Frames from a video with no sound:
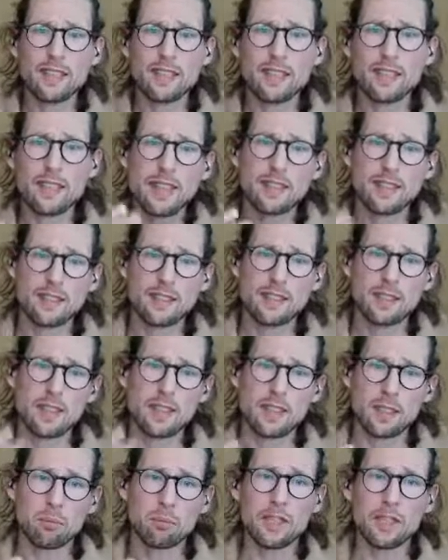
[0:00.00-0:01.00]
that doesn't
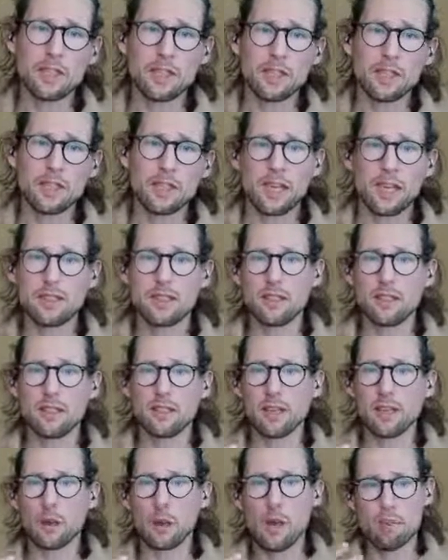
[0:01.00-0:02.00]
necessarily mean
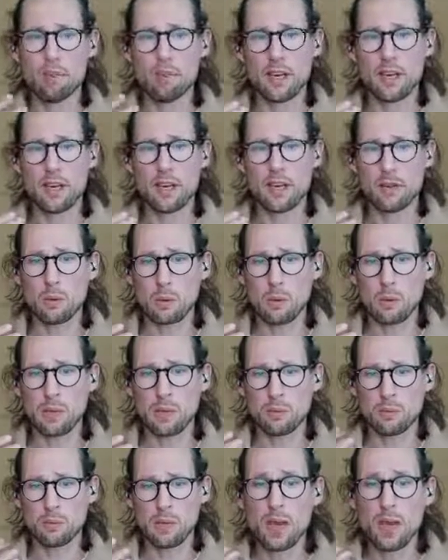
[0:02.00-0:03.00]
that the website
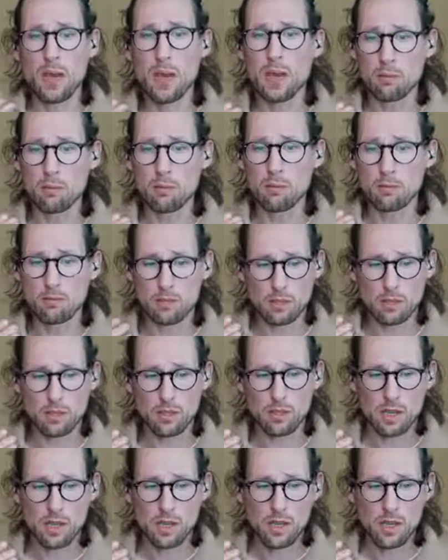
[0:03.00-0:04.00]
always
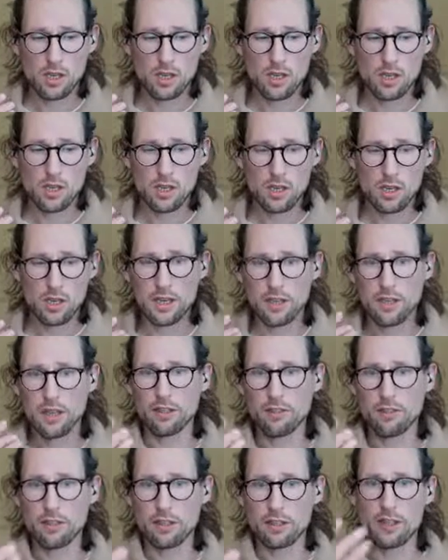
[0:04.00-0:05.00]
becomes
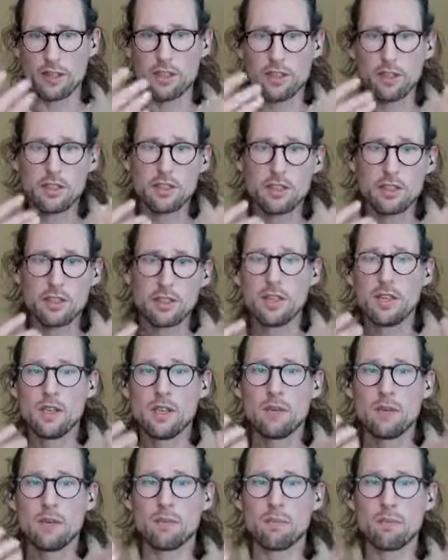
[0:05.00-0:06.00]
a conversation,
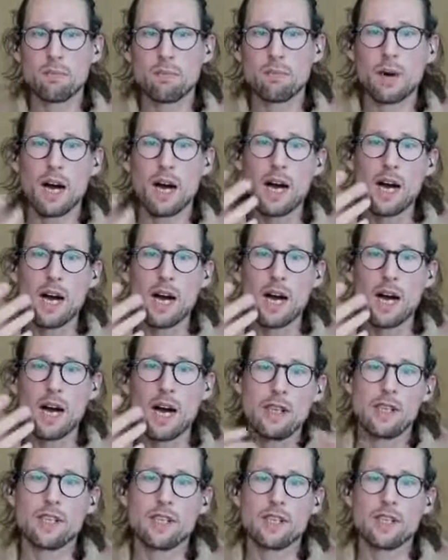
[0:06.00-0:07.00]

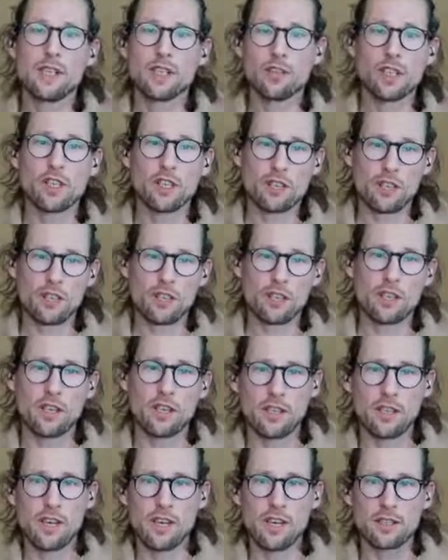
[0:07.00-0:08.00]
but it is
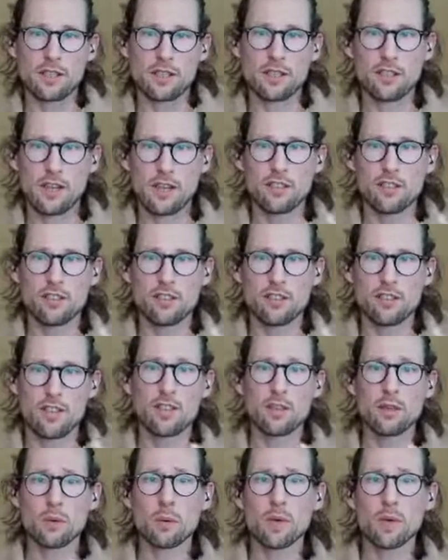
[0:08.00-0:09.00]
structured as
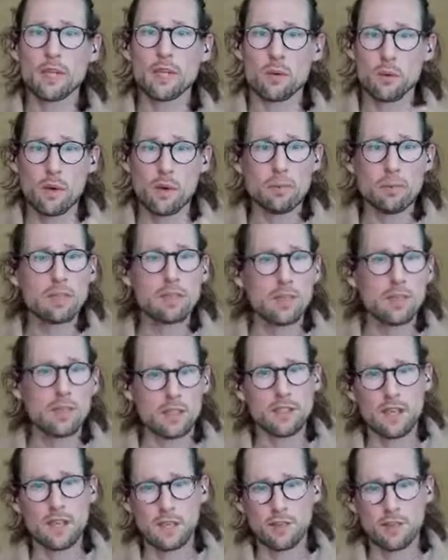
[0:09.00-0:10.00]
such. And in a way,
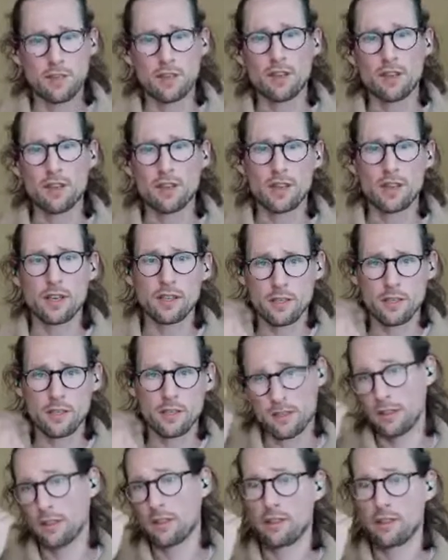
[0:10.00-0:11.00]
websites kind of are,
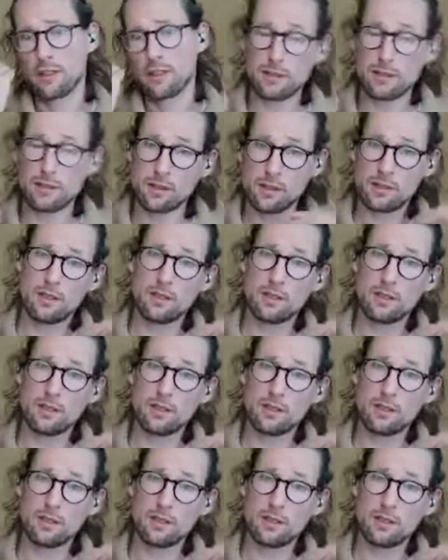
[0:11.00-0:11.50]
right? Because you